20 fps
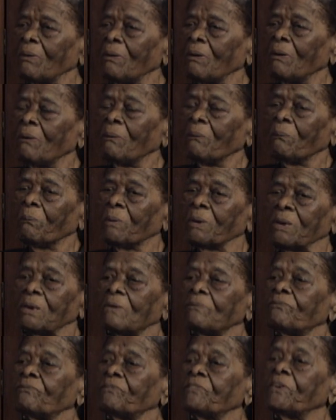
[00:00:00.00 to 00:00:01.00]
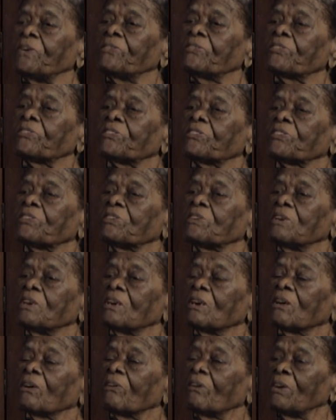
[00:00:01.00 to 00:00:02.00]
with the first
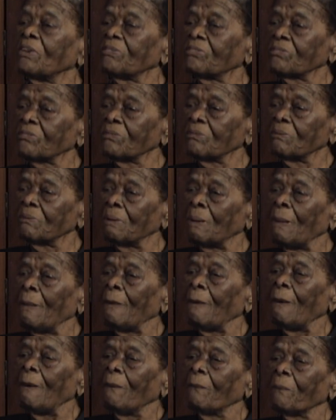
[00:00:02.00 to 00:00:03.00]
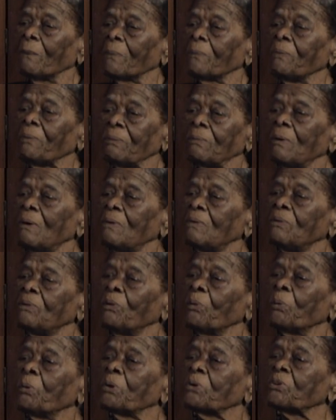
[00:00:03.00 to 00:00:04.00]
integration with no
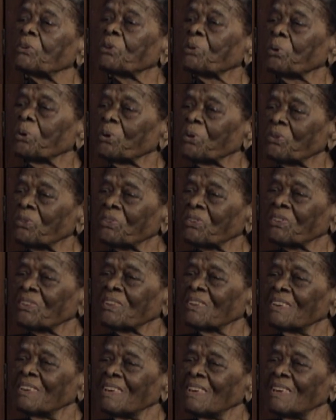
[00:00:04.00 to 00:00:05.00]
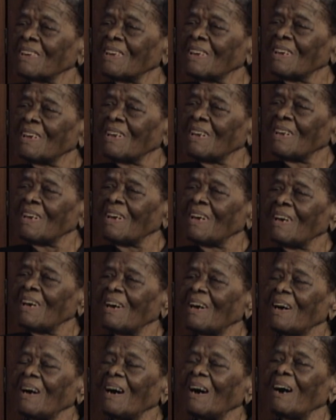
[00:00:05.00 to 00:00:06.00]
resource
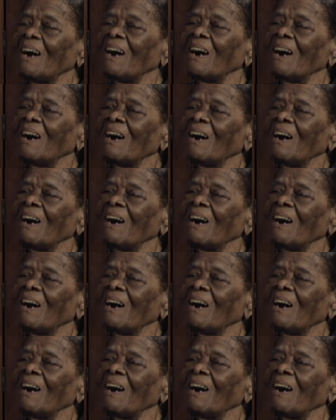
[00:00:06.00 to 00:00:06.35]
to